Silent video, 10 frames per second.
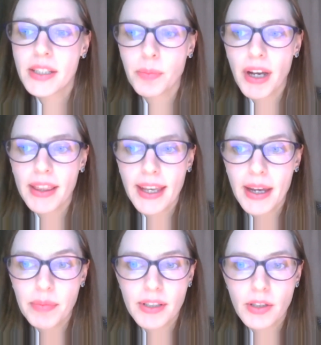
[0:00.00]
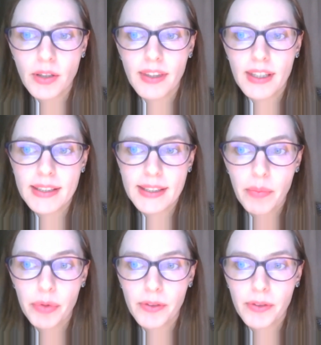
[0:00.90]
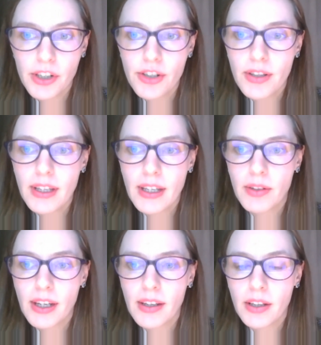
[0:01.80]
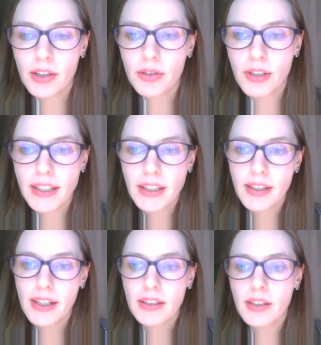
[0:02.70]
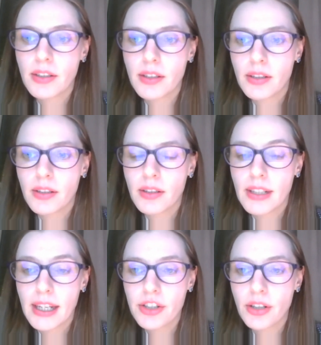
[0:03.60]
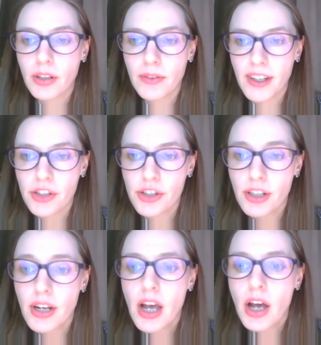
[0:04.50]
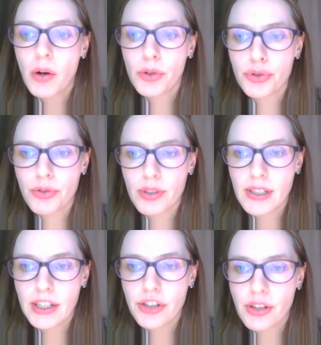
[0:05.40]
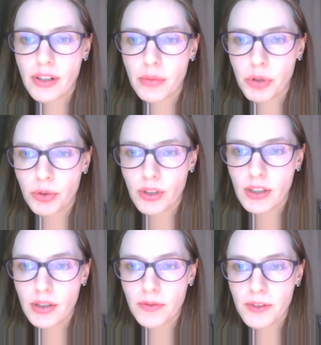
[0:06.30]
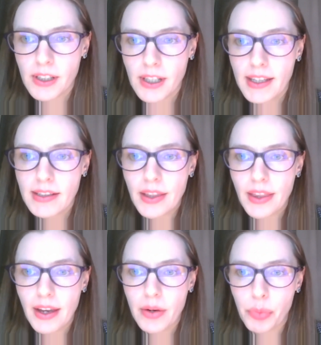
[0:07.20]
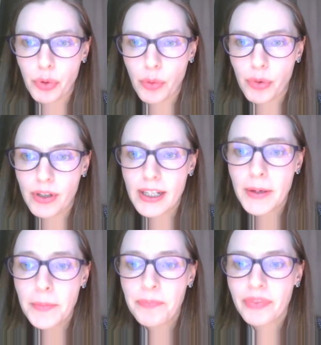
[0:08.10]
Despite the absence of the same provision, the United Nation Convention on Jurisdictional Immunities of States and their property,